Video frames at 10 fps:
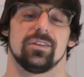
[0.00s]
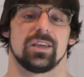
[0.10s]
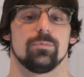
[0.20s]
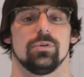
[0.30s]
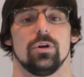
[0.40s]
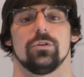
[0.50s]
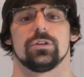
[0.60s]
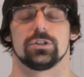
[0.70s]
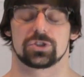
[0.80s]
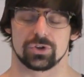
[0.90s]
link it below in
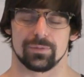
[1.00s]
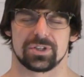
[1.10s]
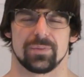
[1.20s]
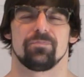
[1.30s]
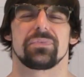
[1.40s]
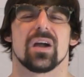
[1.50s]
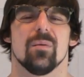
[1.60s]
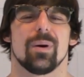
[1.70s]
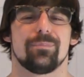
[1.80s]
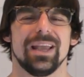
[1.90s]
the description.
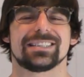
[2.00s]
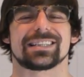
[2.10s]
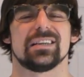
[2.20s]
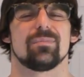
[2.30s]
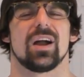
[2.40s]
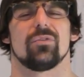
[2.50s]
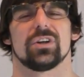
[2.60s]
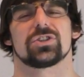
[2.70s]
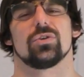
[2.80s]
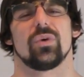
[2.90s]
But basically my
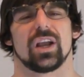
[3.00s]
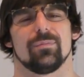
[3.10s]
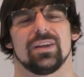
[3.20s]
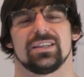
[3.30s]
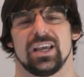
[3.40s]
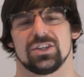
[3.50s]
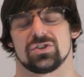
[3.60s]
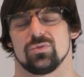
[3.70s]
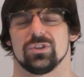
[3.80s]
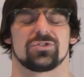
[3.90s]
original
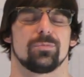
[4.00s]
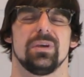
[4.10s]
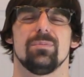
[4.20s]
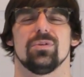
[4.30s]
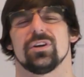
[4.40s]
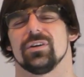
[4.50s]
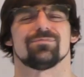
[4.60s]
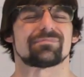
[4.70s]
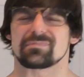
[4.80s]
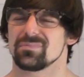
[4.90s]
recommendation was for people to
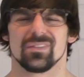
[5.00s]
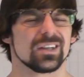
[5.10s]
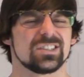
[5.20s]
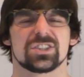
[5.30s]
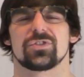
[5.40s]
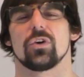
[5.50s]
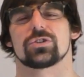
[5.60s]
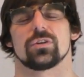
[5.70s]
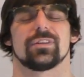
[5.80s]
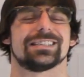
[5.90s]
just
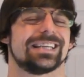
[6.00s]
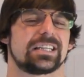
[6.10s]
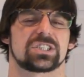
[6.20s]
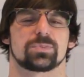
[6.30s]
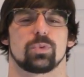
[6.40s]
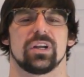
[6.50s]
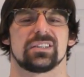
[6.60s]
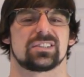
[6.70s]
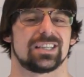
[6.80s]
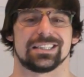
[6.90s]
focus on things like
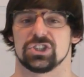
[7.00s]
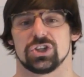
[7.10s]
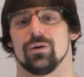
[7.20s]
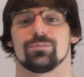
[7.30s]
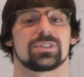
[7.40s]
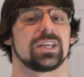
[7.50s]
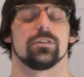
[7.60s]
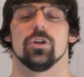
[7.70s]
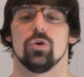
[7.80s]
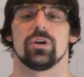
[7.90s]
sprints and jumps
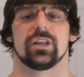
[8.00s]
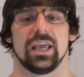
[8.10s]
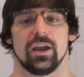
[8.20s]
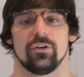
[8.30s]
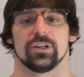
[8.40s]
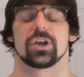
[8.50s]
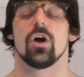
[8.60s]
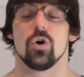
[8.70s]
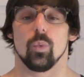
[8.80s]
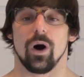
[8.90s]
and loaded carries
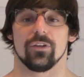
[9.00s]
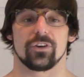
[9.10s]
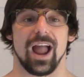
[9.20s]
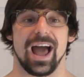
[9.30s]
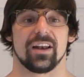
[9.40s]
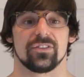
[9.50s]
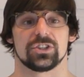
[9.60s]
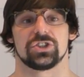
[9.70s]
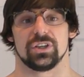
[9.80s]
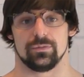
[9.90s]
while they're out of the
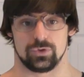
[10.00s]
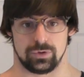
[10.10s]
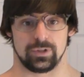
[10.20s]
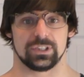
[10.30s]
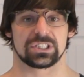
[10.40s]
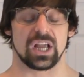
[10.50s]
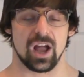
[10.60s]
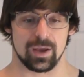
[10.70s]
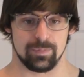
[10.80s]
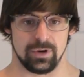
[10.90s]
gym during this
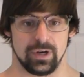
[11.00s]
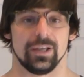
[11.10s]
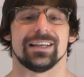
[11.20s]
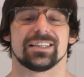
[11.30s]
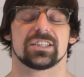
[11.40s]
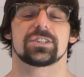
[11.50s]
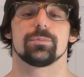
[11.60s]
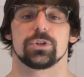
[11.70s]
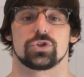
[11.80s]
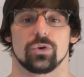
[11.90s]
time period. Since the
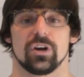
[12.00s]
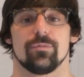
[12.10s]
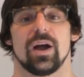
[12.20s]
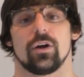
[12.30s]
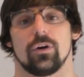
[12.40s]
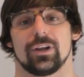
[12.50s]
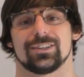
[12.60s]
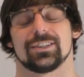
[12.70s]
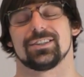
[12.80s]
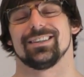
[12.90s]
majority of my
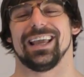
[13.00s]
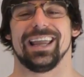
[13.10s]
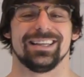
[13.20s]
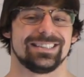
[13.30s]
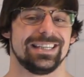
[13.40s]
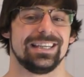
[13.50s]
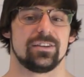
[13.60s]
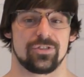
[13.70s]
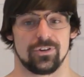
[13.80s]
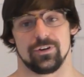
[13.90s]
audience is in the 18
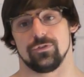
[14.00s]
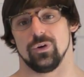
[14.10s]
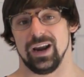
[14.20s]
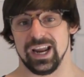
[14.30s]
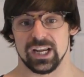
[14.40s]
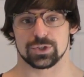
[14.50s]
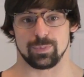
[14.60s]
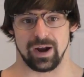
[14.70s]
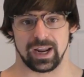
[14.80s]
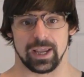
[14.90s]
to 34 age
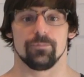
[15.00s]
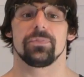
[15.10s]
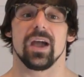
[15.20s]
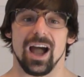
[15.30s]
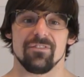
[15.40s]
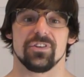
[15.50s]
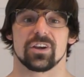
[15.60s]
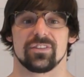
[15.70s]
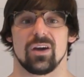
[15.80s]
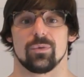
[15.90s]
bracket, I
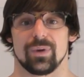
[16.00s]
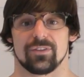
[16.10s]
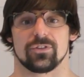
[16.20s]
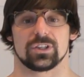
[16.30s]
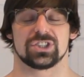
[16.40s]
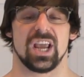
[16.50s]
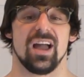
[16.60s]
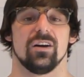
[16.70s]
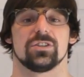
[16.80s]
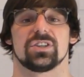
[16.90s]
figured that would make for a
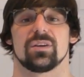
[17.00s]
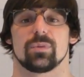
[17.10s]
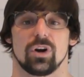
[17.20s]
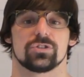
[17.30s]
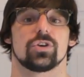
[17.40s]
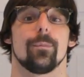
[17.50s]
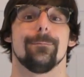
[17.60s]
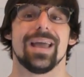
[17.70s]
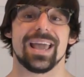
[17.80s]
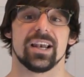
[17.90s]
challenging but also
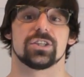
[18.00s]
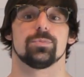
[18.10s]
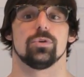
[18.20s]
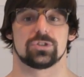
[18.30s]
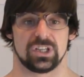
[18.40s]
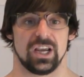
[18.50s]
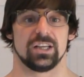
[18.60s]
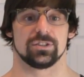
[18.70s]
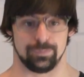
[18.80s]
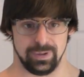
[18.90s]
manageable
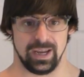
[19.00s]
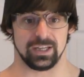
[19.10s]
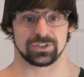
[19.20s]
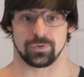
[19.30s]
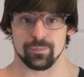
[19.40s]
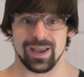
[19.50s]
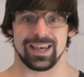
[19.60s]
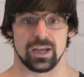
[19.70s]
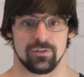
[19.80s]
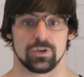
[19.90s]
change of pace for
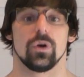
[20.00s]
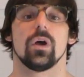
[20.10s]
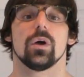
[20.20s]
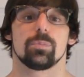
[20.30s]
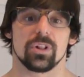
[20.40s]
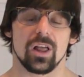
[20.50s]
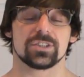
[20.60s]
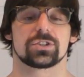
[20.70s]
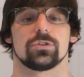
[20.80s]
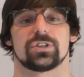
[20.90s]
many of you.
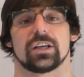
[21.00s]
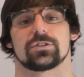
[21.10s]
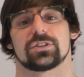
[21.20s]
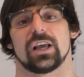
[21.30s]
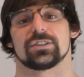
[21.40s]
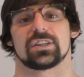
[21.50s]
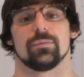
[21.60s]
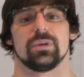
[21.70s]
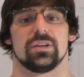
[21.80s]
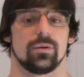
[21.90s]
Plus, those exercises
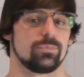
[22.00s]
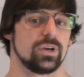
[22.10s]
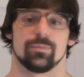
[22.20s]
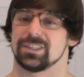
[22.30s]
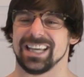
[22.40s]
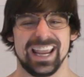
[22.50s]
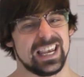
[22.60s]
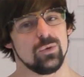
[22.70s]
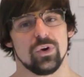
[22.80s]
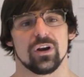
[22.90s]
can be done pretty much
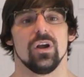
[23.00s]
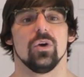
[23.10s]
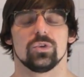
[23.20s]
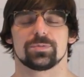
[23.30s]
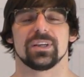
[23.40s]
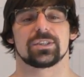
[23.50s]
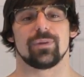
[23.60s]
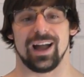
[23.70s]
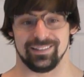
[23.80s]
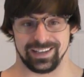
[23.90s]
anywhere, which makes them
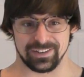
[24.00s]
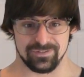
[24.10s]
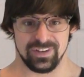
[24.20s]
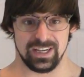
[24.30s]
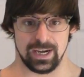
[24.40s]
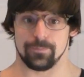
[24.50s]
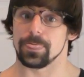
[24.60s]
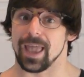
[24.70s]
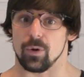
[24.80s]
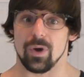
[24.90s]
highly convenient.
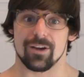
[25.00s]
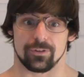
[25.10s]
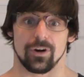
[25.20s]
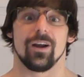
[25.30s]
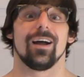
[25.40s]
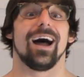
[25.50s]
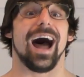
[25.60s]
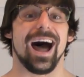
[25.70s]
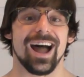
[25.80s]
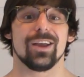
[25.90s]
However,
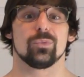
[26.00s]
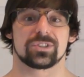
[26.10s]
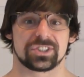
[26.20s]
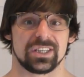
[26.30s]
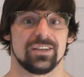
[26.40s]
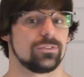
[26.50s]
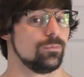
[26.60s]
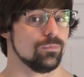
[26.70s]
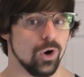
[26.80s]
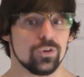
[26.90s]
I received
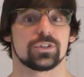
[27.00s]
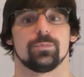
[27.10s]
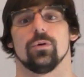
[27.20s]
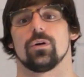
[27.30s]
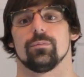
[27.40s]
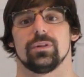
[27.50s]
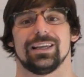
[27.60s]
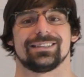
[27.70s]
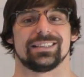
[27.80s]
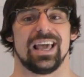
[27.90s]
multiple
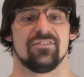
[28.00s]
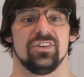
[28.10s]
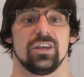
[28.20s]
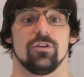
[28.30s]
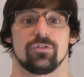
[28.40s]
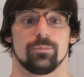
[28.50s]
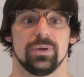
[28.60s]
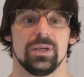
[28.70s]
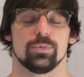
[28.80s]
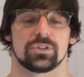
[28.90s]
complaints in that video from
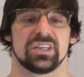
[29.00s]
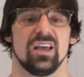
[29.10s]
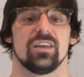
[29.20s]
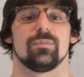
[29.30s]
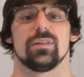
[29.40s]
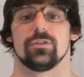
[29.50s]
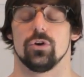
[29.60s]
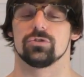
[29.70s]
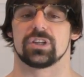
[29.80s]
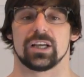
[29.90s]
people telling me that
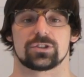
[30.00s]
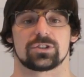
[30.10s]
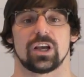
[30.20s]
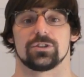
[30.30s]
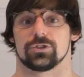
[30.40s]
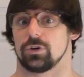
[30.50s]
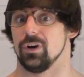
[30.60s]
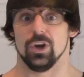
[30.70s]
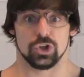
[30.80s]
those exercises are